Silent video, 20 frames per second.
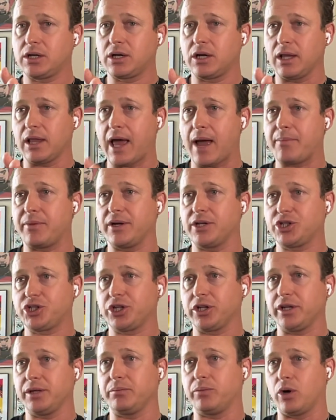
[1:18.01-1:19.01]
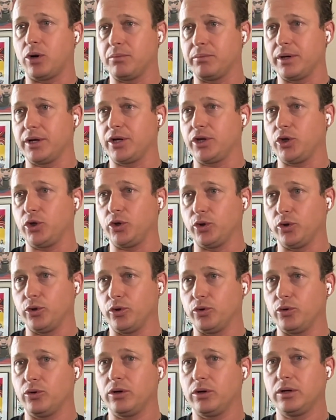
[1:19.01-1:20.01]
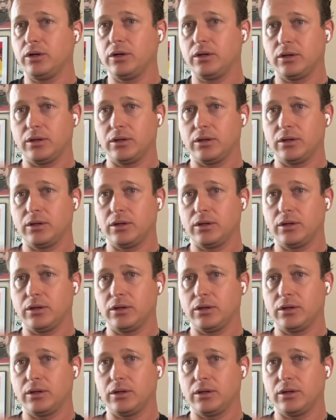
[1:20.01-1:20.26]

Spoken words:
Calabrian chili bomba you